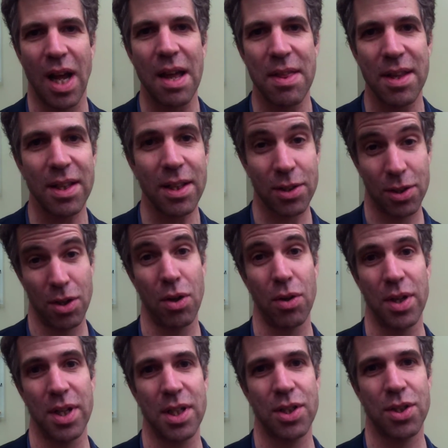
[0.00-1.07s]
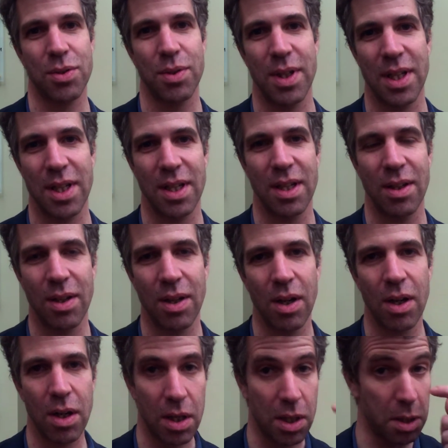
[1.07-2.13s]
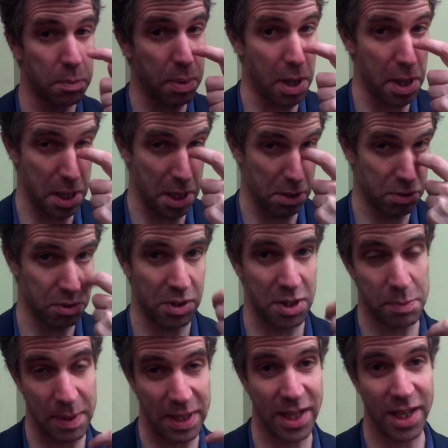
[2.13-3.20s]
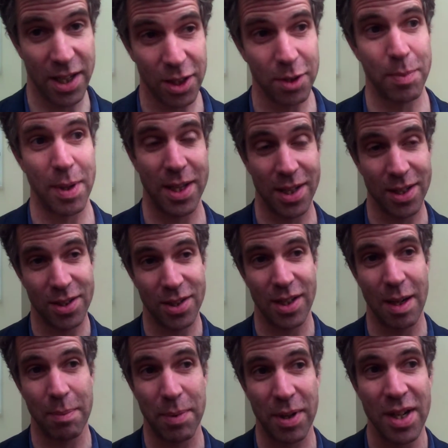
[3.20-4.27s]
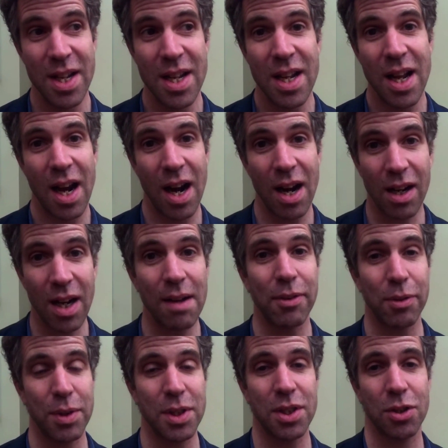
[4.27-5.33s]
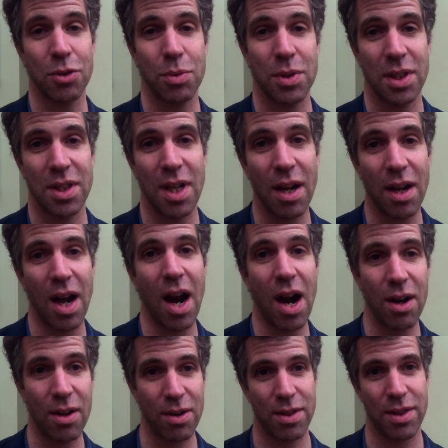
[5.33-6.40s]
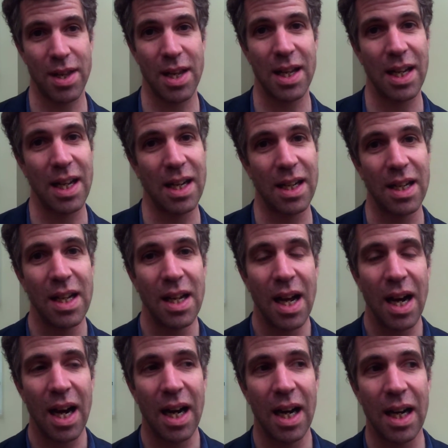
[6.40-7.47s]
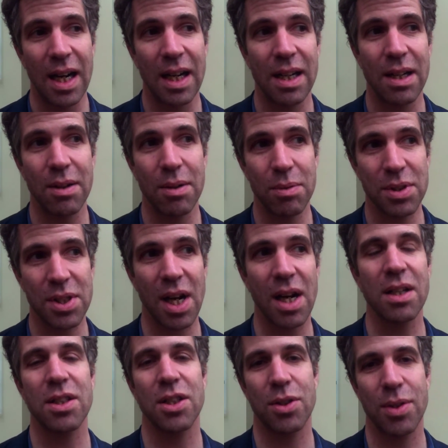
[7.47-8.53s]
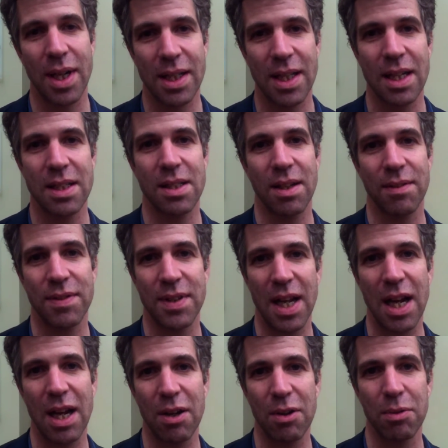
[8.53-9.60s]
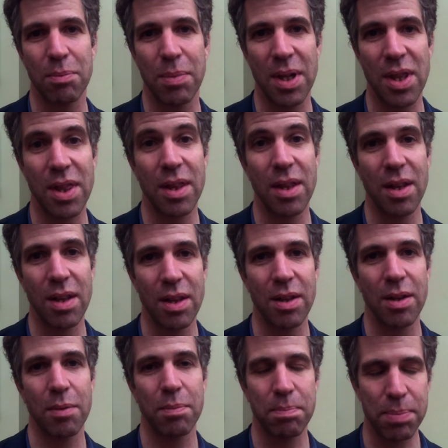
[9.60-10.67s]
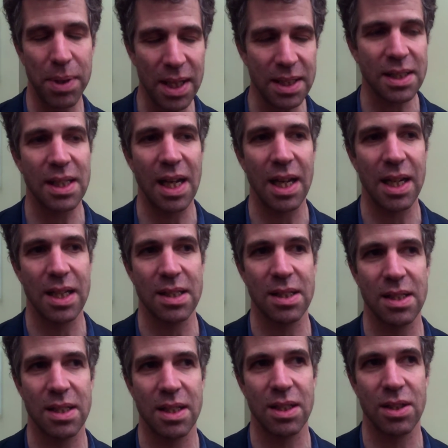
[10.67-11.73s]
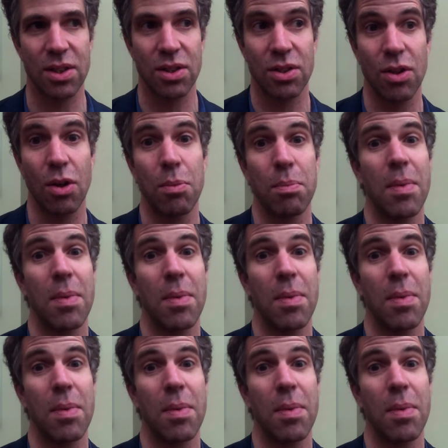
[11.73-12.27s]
I think there's a whole industry or a good part of the industry has been killed by the internet, but archival research was a harder thing, and it was hard to track that stuff down. But the plus side is there's so